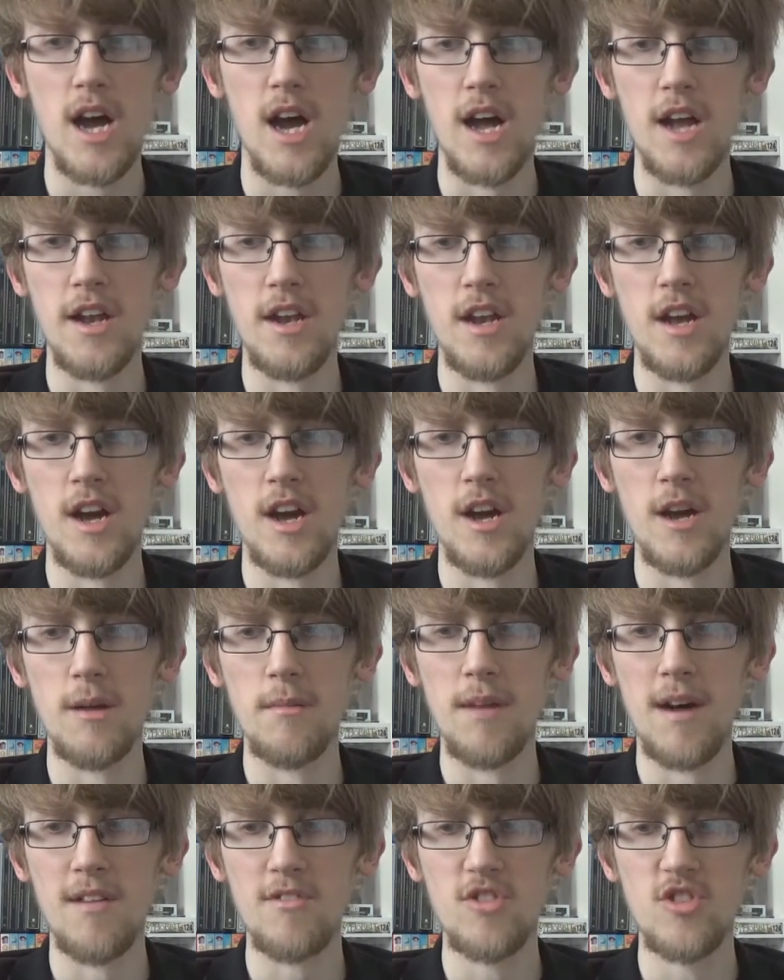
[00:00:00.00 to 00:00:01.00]
And
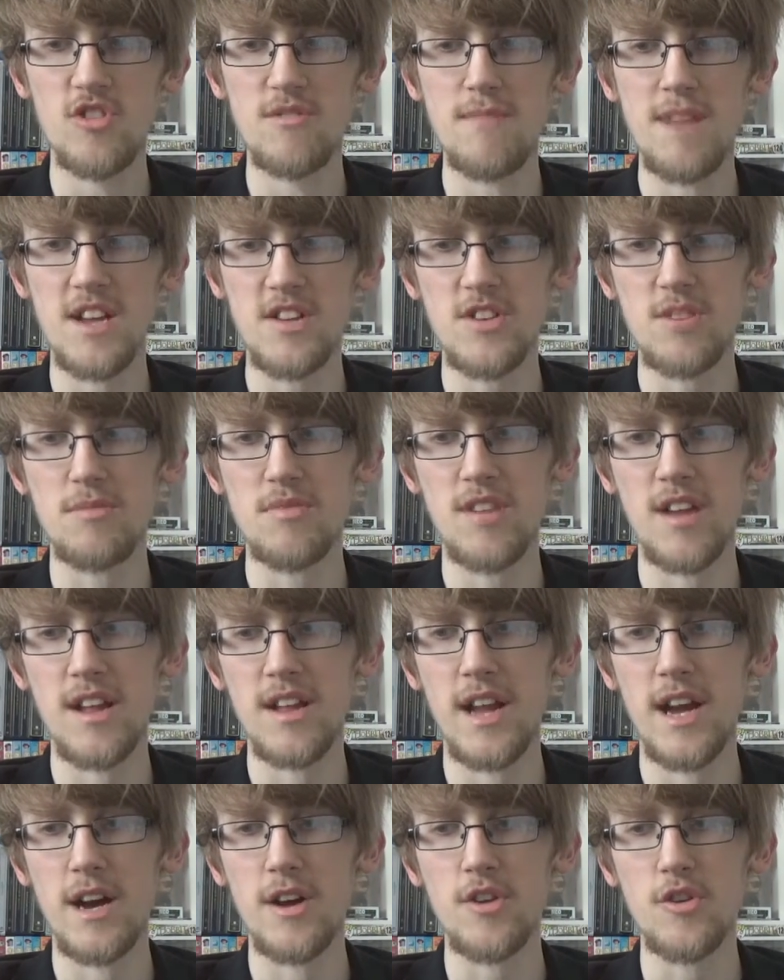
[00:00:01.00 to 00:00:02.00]
um, I've just messaged him
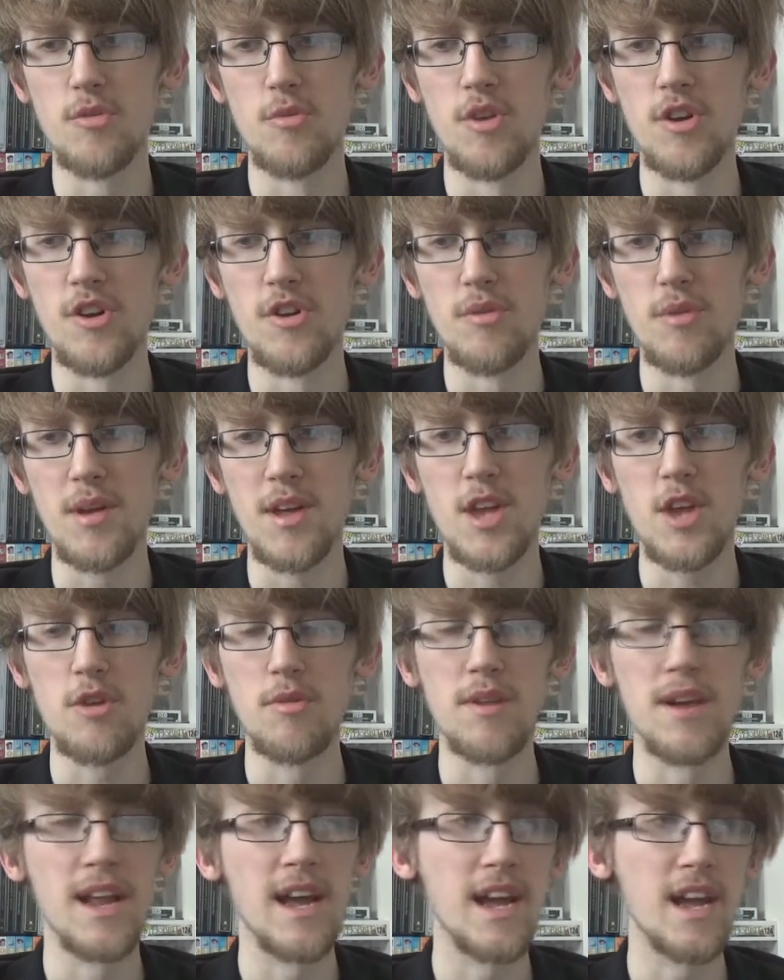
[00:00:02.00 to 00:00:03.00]
saying that I do want to do a
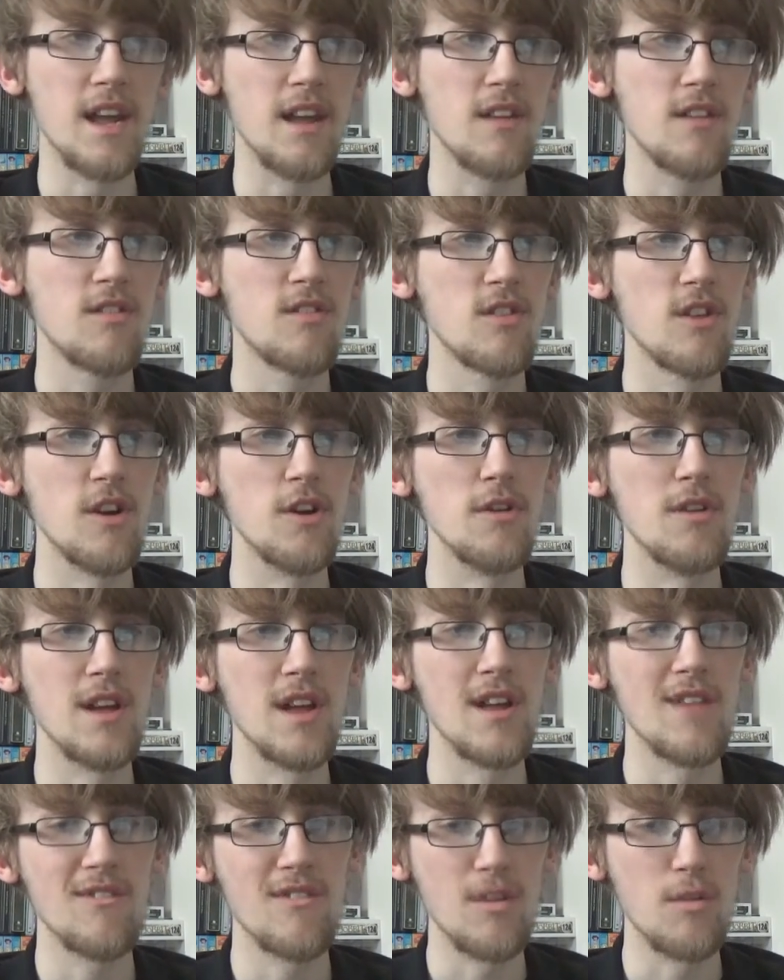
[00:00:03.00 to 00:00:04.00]
Q and A, so
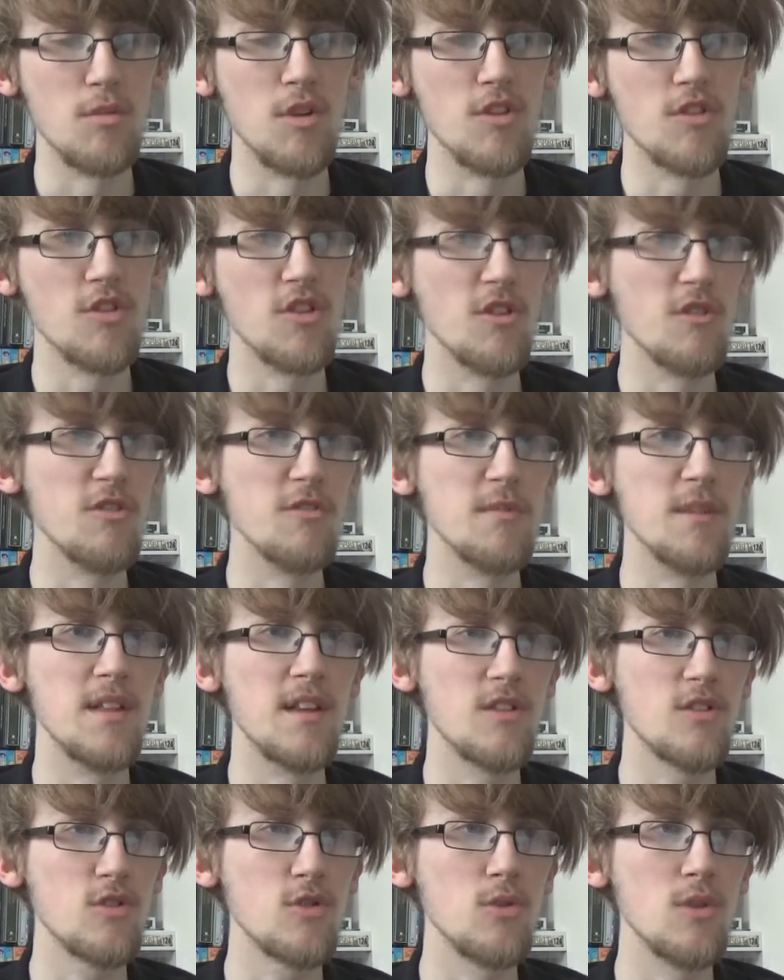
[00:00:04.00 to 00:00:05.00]
if he wants to do it with me,
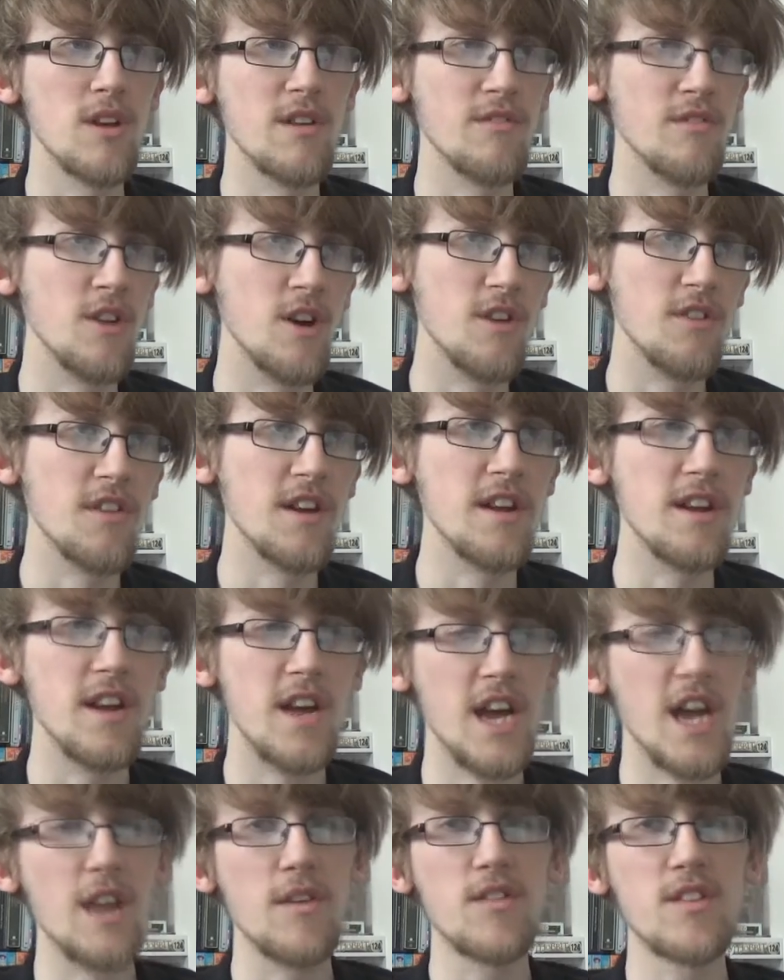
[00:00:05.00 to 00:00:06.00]
that's cool. If not, then
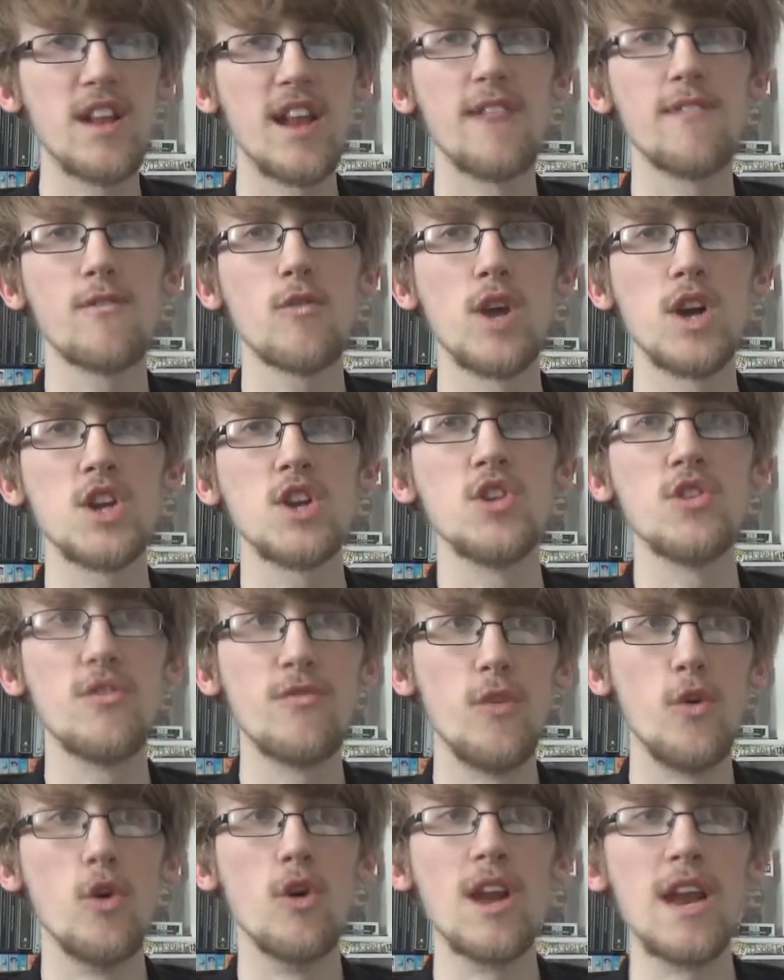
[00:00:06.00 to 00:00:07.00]
if you still have questions
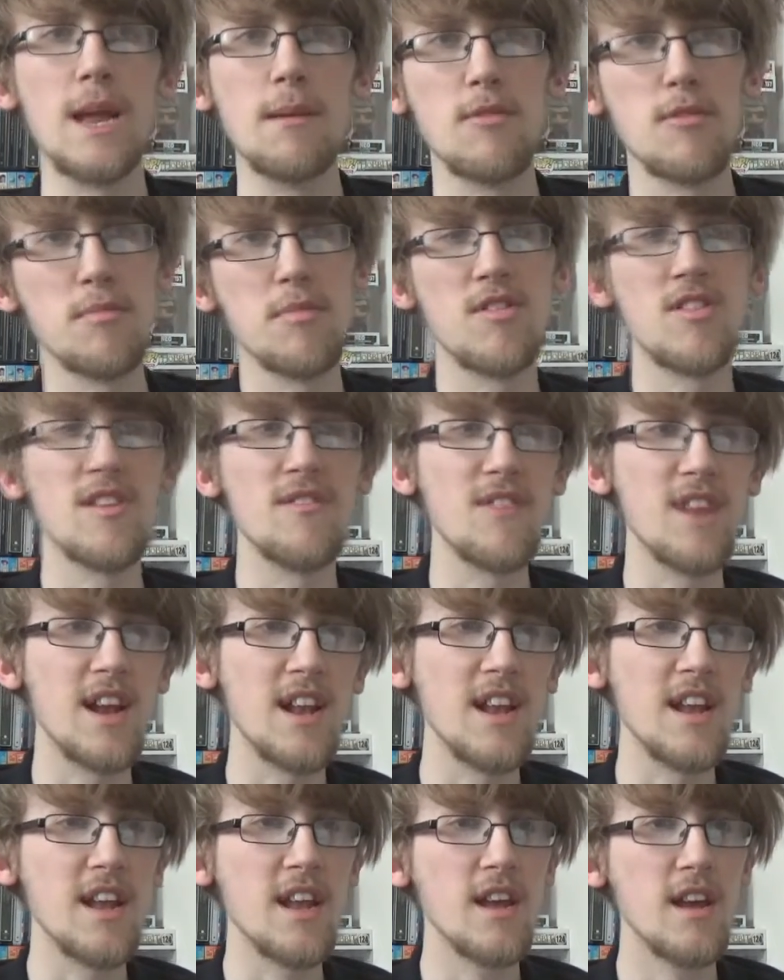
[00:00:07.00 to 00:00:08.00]
for him
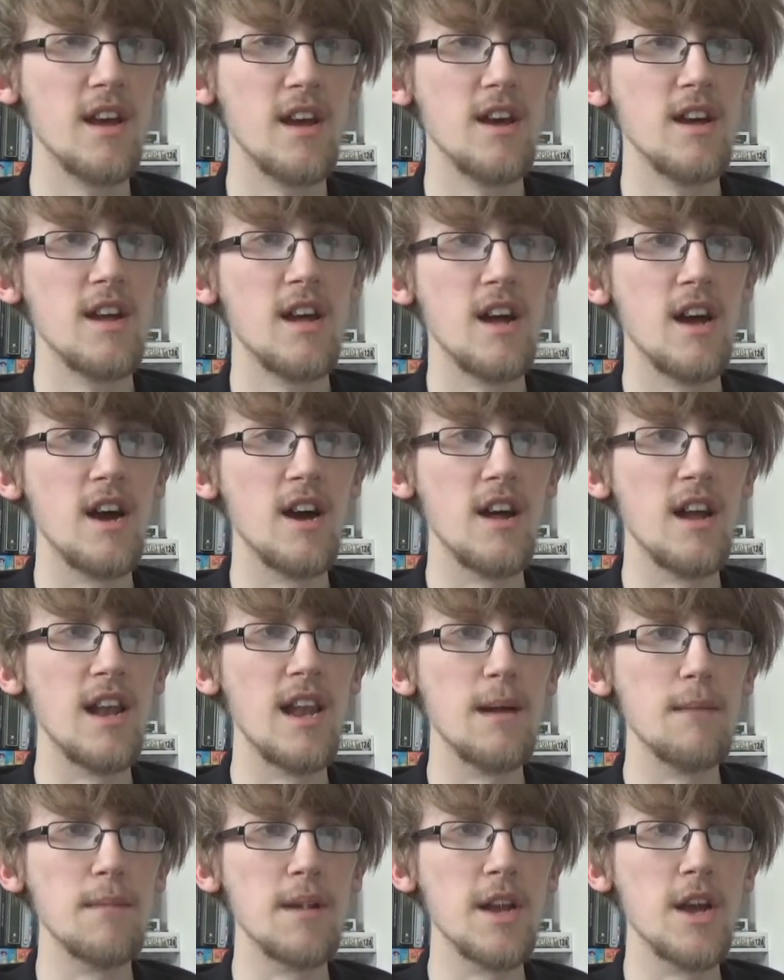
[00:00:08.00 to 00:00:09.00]
specifically, uh,
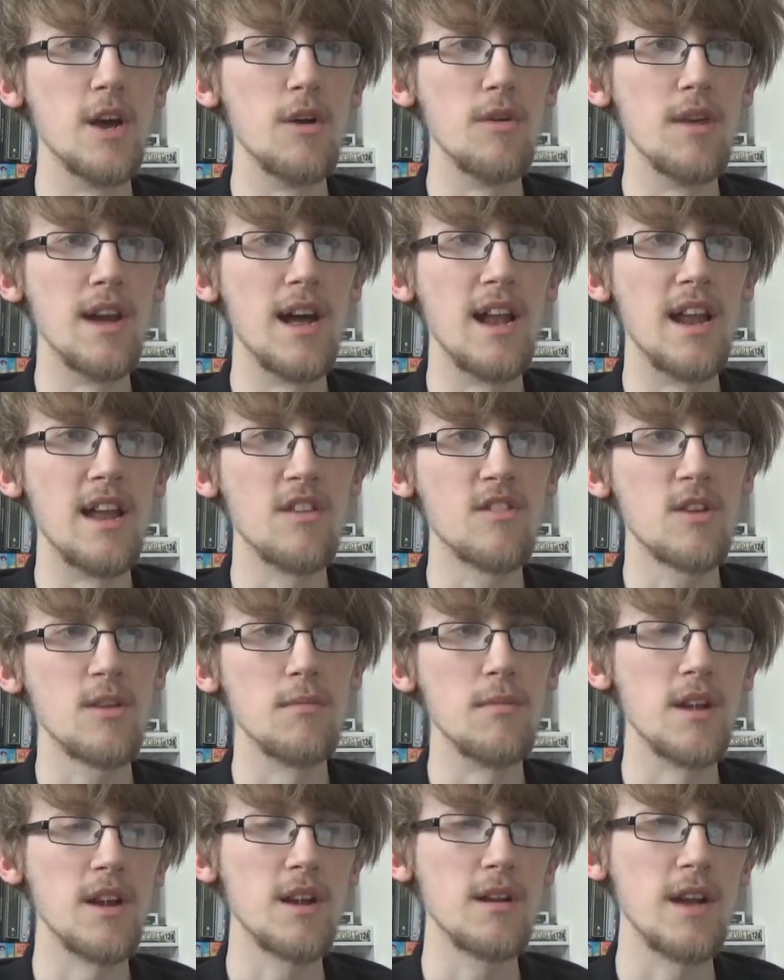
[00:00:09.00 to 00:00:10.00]
let me know and I'll ask
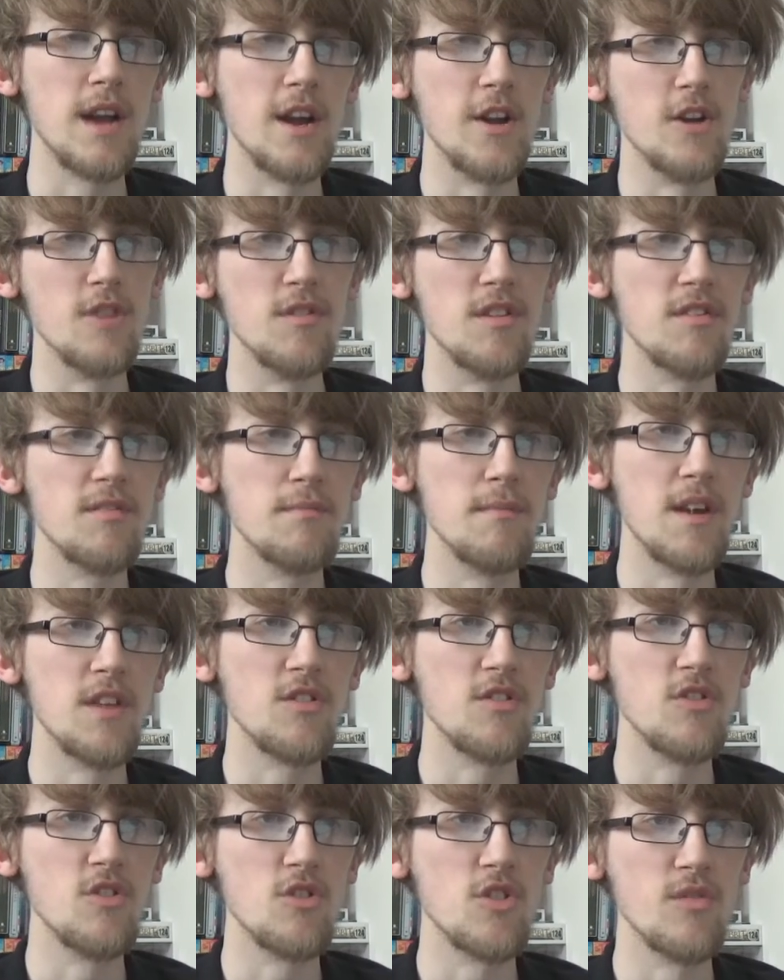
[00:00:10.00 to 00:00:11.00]
him, and I can get it over a
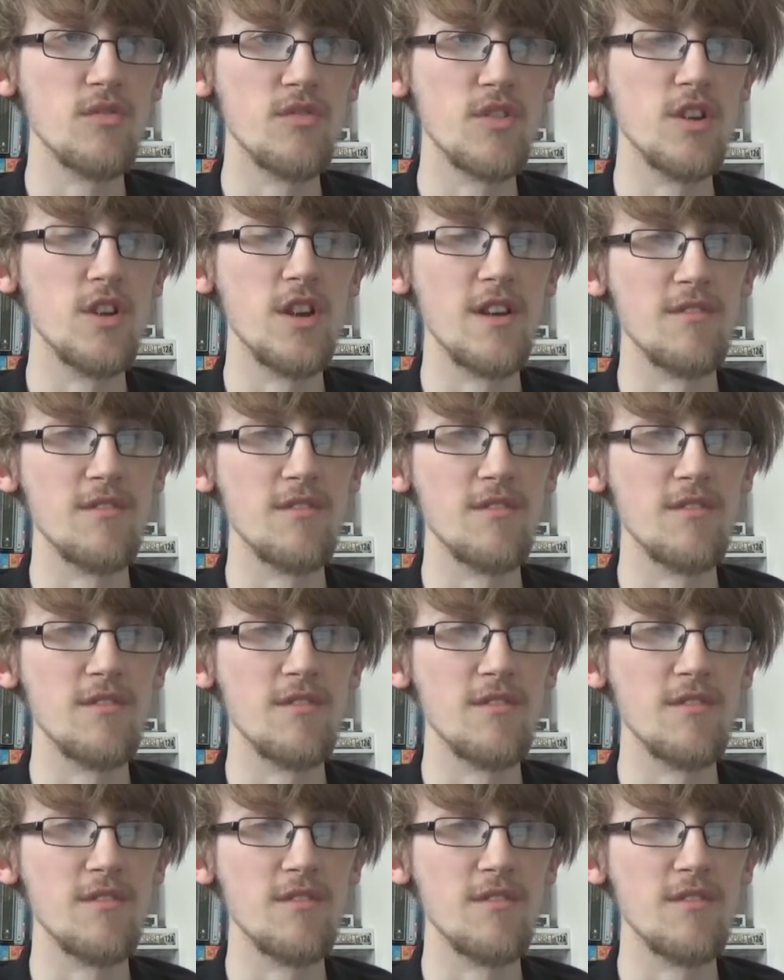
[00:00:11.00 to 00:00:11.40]
message or something.